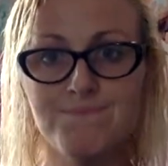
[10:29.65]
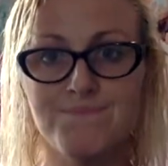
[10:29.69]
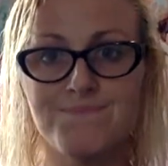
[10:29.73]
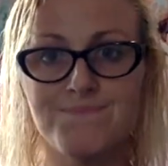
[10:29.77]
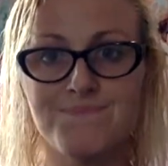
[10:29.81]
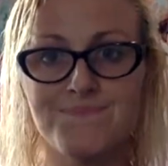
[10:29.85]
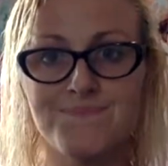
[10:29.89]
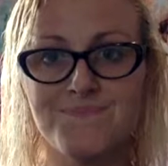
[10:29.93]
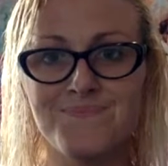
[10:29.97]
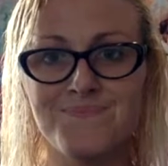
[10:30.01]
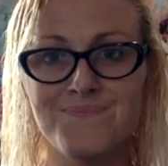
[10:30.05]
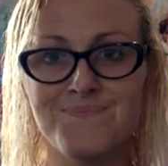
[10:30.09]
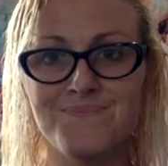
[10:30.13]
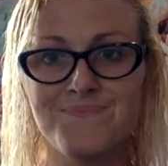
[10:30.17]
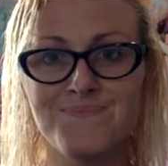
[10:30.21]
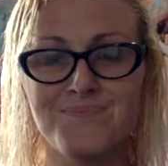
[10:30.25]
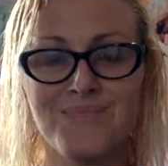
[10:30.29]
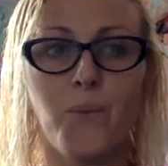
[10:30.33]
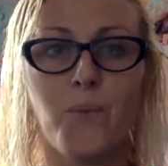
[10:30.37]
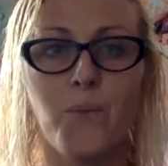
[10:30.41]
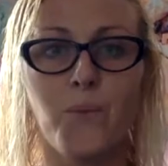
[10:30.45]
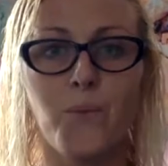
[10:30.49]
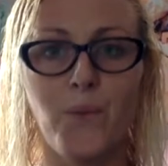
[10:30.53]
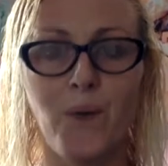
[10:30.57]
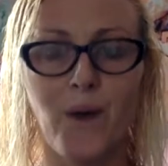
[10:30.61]
One
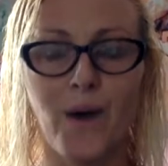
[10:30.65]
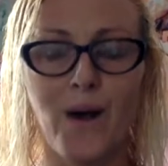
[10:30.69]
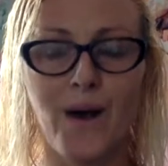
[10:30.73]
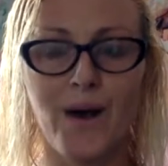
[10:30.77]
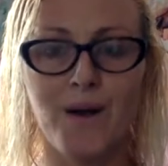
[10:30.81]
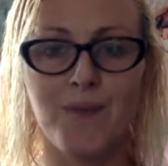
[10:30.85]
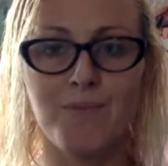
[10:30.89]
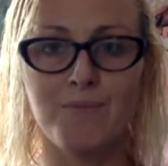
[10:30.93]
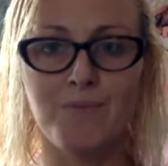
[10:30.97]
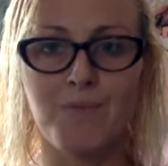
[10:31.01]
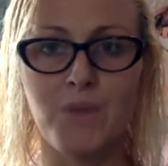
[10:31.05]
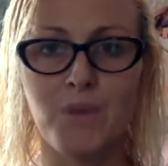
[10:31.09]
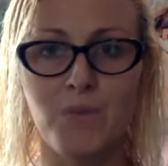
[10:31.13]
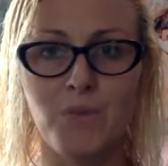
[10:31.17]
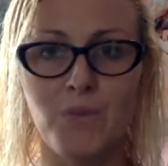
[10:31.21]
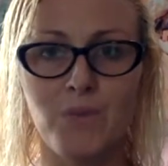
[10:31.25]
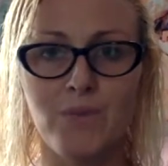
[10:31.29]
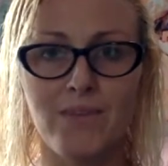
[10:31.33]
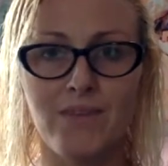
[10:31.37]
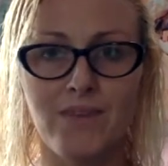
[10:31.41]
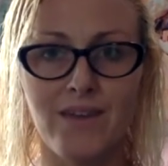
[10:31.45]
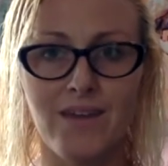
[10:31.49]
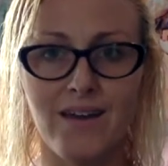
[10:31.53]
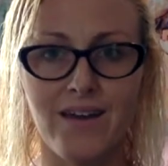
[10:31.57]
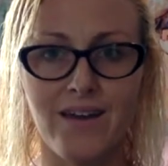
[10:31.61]

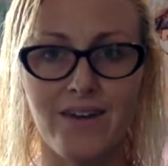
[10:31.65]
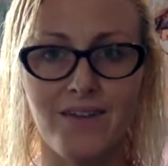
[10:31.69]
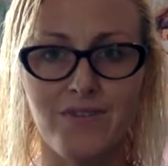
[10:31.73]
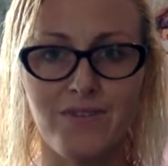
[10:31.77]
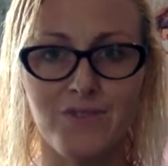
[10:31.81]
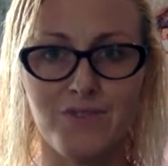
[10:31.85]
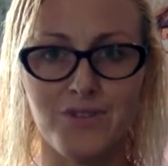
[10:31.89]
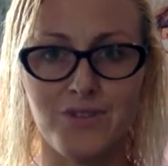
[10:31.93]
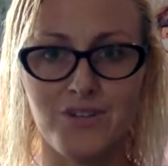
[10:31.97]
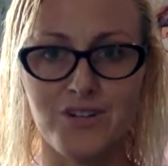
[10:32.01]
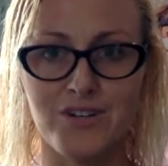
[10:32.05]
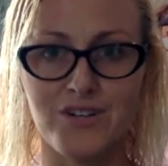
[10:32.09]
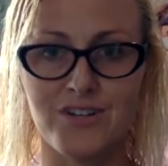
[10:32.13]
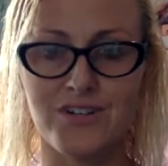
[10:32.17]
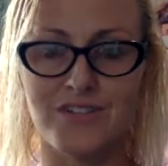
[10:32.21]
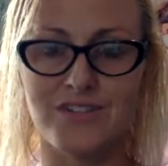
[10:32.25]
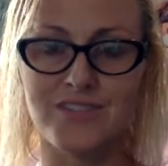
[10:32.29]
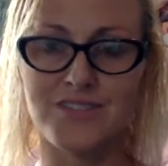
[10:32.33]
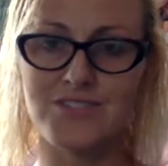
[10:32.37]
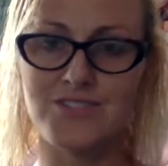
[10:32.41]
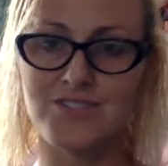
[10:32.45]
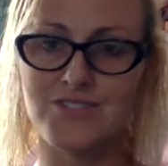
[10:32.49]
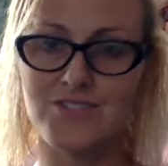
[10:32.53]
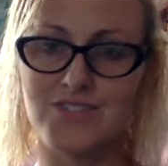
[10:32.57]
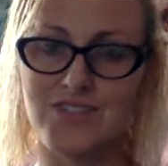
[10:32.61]
thing I have learned is
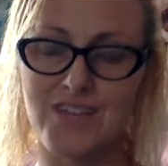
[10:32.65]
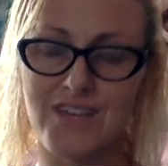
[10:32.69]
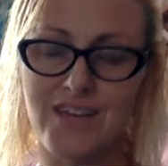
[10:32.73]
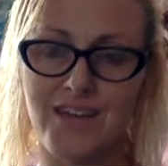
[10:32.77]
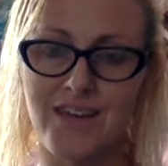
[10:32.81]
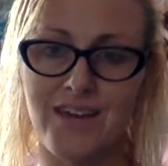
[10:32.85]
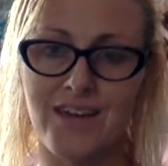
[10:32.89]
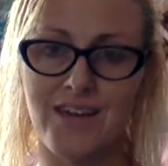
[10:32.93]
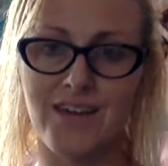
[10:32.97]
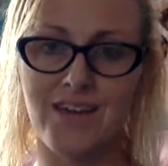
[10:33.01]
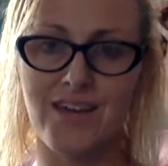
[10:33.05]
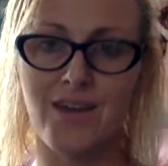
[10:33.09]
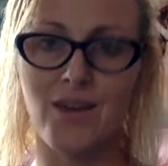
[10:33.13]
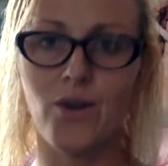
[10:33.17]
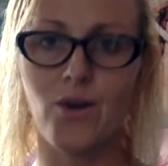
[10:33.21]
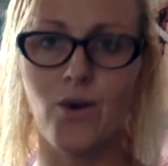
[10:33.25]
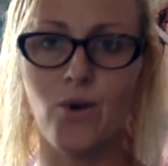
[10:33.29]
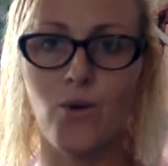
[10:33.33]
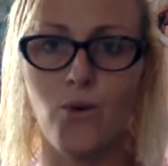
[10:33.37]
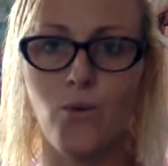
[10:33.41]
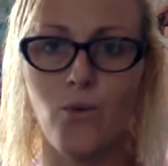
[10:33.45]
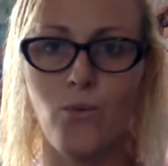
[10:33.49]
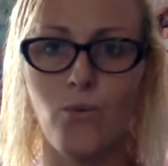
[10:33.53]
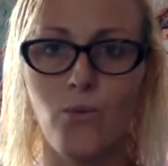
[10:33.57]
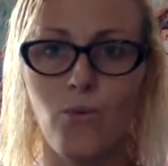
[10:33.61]
to take
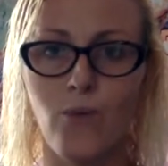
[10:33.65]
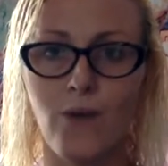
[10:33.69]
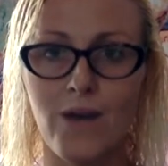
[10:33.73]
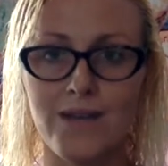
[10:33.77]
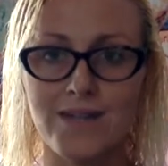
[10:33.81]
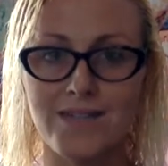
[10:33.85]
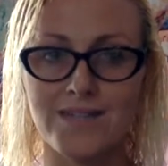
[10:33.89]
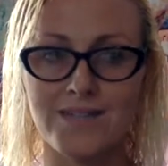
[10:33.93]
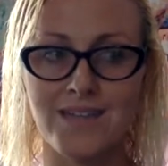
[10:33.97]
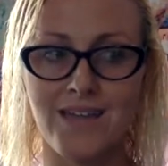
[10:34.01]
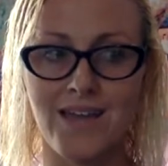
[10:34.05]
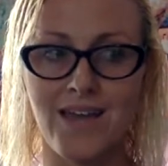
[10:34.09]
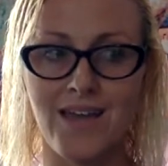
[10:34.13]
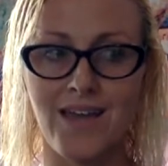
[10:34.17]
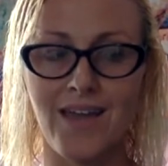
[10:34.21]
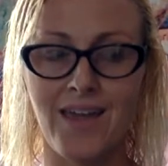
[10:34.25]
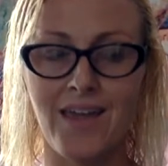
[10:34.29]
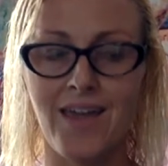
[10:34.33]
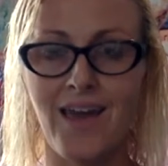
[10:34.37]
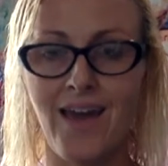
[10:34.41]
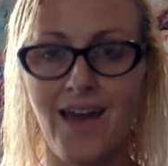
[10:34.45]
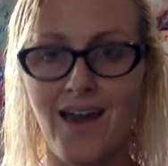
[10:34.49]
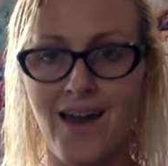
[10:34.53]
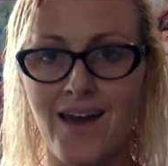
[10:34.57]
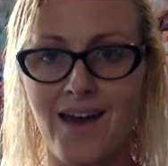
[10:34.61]
one
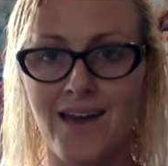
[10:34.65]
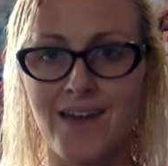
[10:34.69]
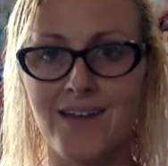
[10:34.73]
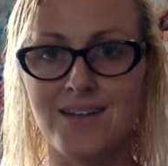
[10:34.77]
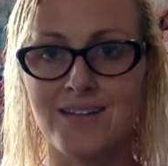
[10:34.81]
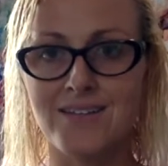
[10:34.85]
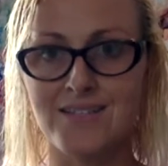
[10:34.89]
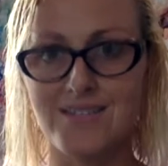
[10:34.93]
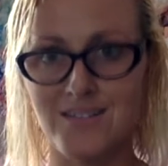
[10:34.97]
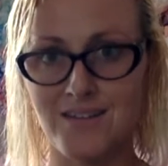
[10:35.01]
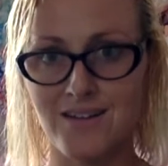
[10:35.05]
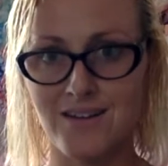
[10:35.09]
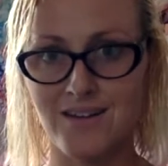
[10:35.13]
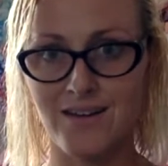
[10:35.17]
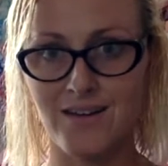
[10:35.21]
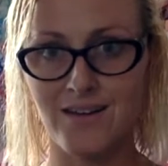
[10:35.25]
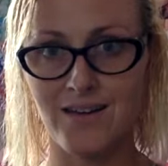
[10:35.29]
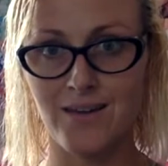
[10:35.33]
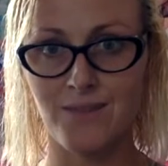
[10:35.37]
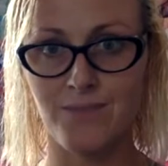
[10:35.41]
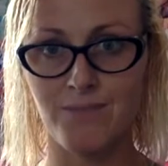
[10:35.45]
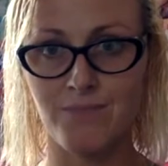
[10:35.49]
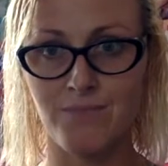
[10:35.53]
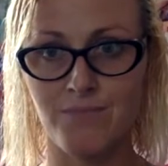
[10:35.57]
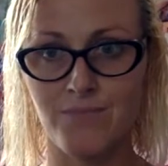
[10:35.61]
day at a
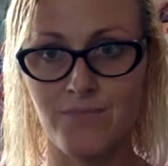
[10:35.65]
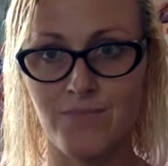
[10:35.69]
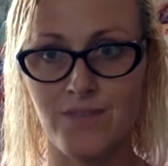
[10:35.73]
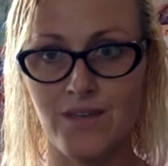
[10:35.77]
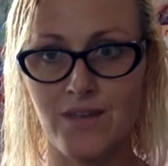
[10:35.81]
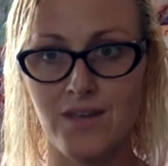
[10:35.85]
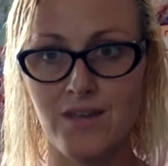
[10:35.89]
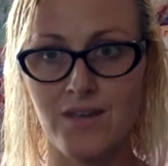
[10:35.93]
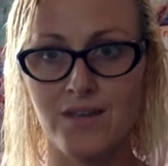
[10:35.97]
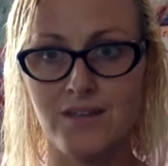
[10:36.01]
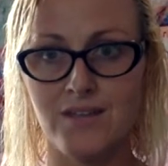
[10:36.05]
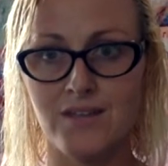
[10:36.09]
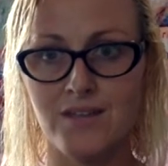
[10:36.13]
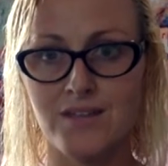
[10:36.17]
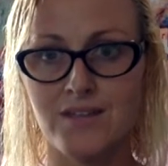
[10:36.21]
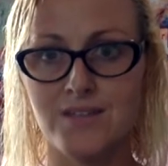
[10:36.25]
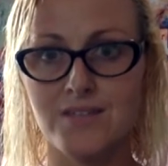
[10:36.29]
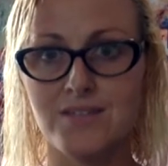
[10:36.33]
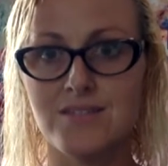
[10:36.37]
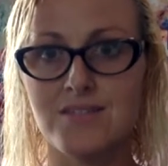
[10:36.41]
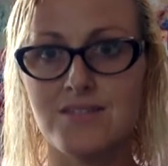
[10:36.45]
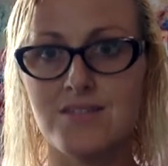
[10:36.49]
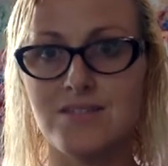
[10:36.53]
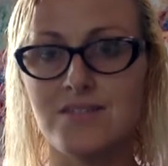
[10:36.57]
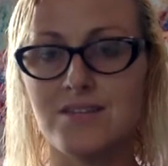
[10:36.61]
time.
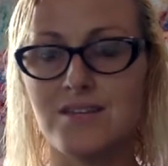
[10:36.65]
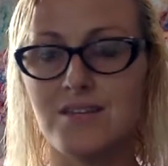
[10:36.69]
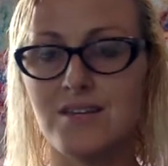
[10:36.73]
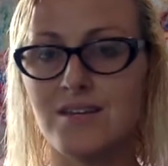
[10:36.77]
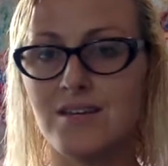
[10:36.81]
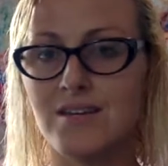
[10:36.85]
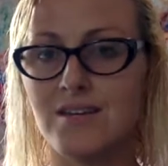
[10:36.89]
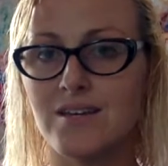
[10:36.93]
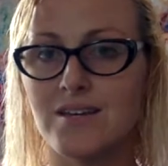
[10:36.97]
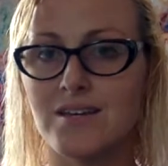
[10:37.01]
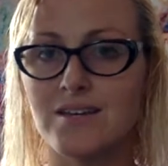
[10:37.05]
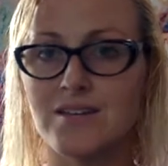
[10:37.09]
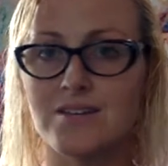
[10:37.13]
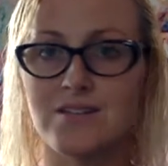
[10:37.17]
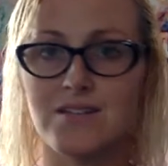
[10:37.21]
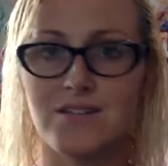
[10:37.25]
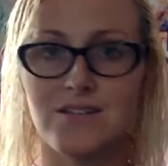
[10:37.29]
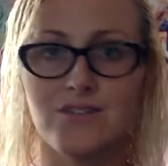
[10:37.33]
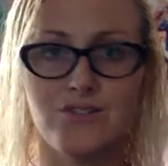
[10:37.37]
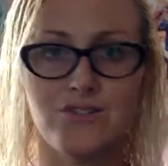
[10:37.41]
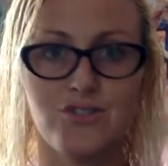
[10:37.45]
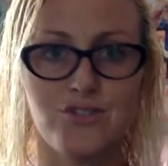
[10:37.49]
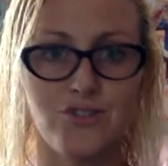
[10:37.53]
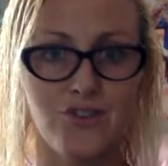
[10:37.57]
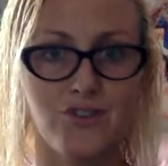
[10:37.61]
This is a
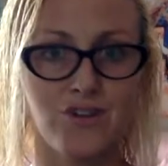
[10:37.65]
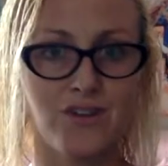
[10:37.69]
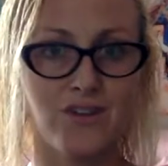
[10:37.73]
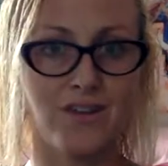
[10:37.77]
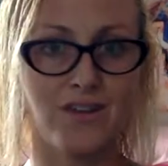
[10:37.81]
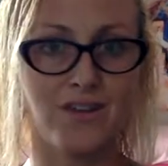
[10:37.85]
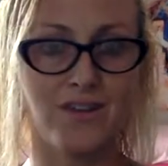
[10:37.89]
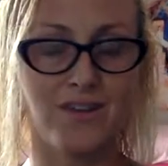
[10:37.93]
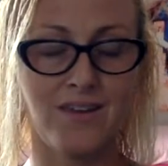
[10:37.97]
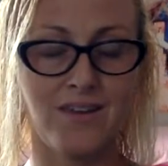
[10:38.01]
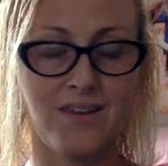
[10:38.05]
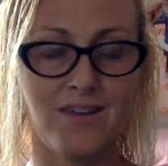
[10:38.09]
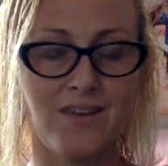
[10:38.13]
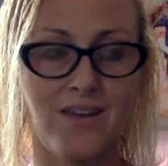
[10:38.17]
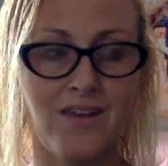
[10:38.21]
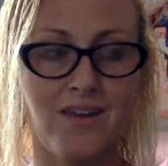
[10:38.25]
journey.